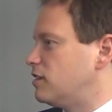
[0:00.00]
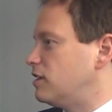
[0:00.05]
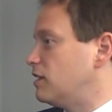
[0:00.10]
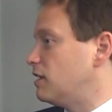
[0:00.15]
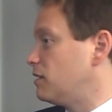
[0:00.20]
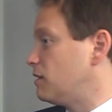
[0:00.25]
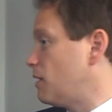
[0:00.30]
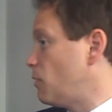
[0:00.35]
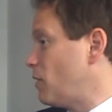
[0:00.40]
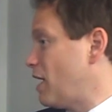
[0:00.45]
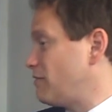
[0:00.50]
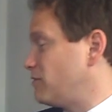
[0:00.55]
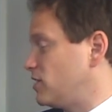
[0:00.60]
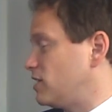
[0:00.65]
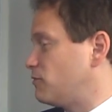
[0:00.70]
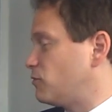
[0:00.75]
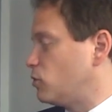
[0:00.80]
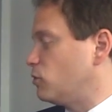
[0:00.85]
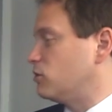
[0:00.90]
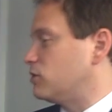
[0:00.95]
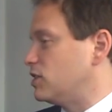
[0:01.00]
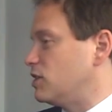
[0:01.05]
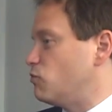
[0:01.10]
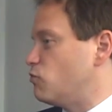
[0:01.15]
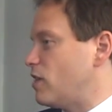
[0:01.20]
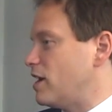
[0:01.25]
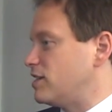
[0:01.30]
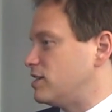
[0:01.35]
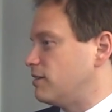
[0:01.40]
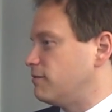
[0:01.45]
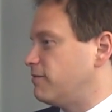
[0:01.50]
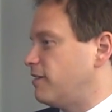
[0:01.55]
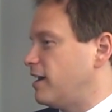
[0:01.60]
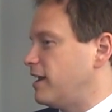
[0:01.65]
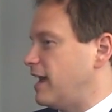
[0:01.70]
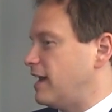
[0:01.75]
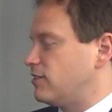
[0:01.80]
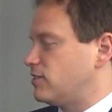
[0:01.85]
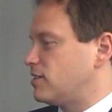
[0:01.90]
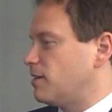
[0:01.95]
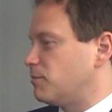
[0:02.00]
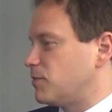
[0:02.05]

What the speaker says: they were having difficulty raising finance,